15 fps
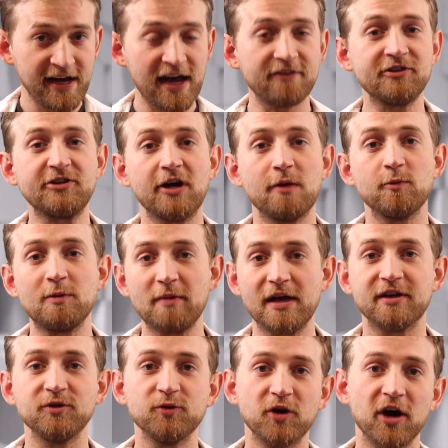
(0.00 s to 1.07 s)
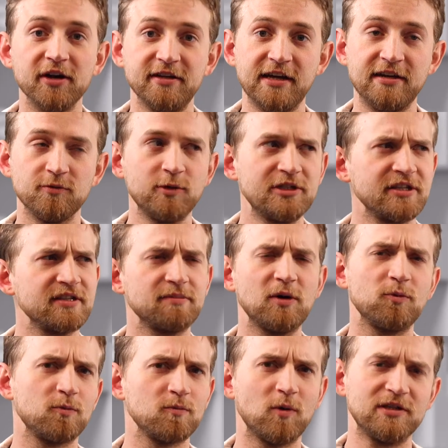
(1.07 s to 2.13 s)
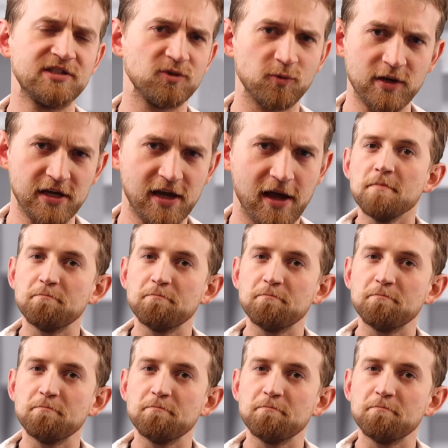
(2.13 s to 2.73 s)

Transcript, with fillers: every time we make new content, which is about once a week.